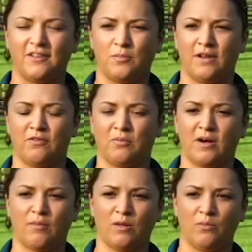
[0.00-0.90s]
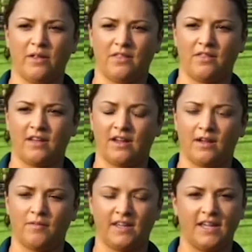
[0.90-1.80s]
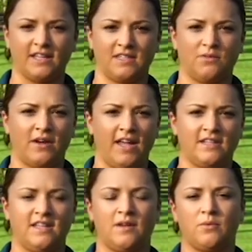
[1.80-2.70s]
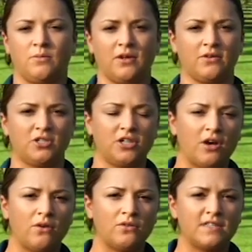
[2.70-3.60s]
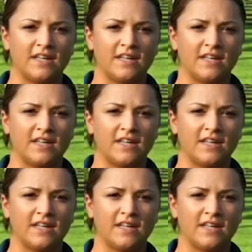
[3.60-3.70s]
little bit of a problem with the kids that were handling him when we go to shows,